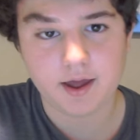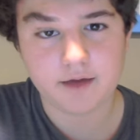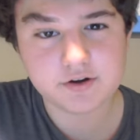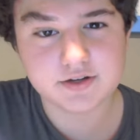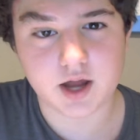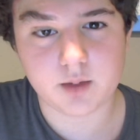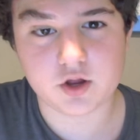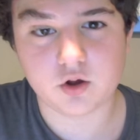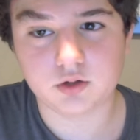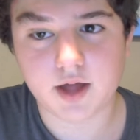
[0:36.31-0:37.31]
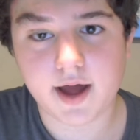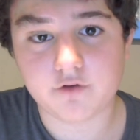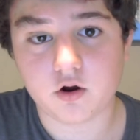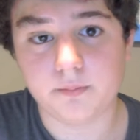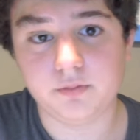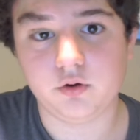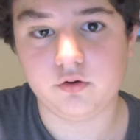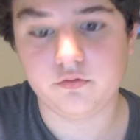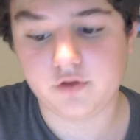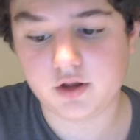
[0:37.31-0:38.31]
every time we go live or upload a
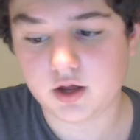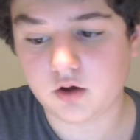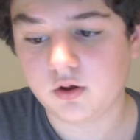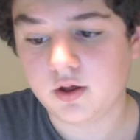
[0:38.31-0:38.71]
new video.